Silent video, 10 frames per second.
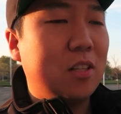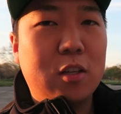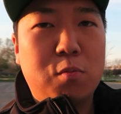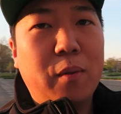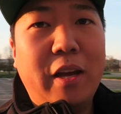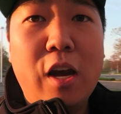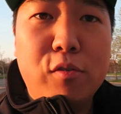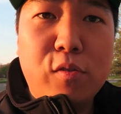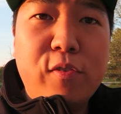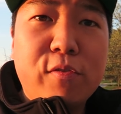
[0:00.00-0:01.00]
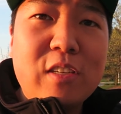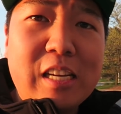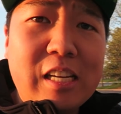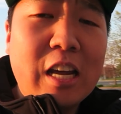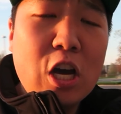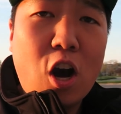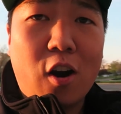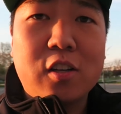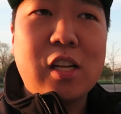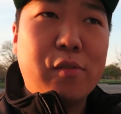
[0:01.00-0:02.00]
The single's probably average 15.
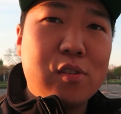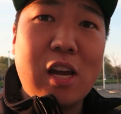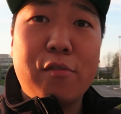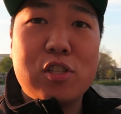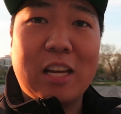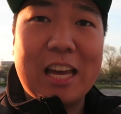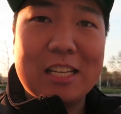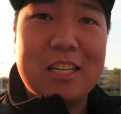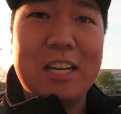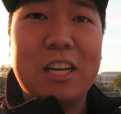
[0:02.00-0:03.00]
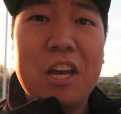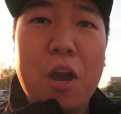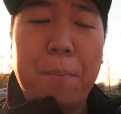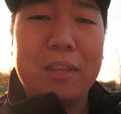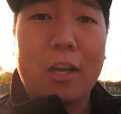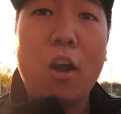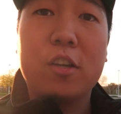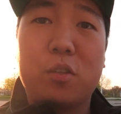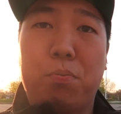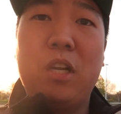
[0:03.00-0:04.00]
RS7 is averaging 18, but the
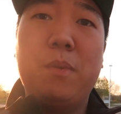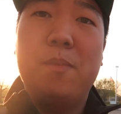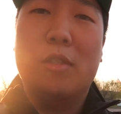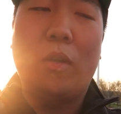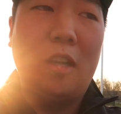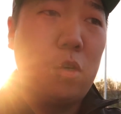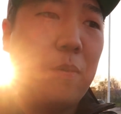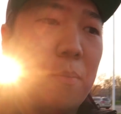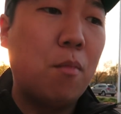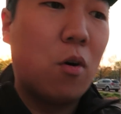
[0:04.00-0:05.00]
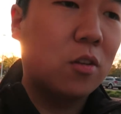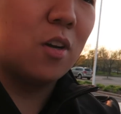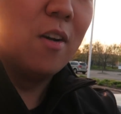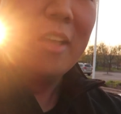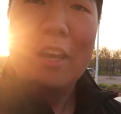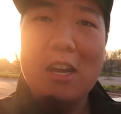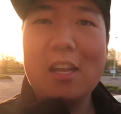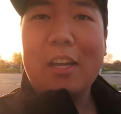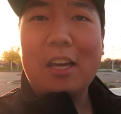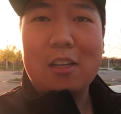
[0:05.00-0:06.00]
cost of premium was a little bit more. So
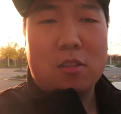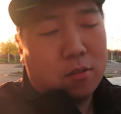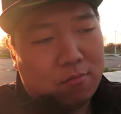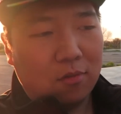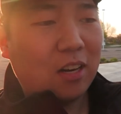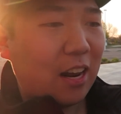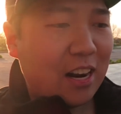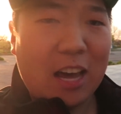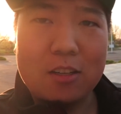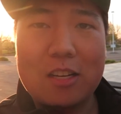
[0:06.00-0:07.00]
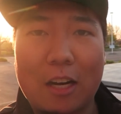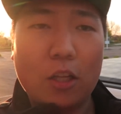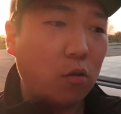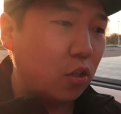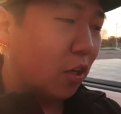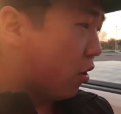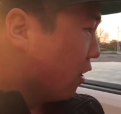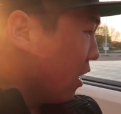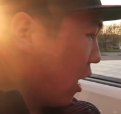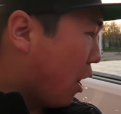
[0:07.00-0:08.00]
in that case, net, it's not a huge
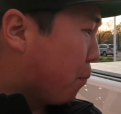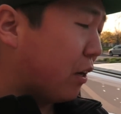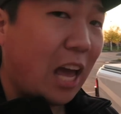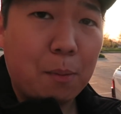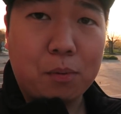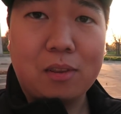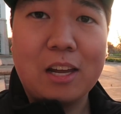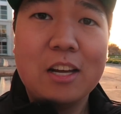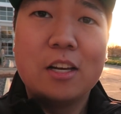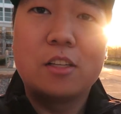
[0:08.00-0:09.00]
deal. I'm pretty happy with it.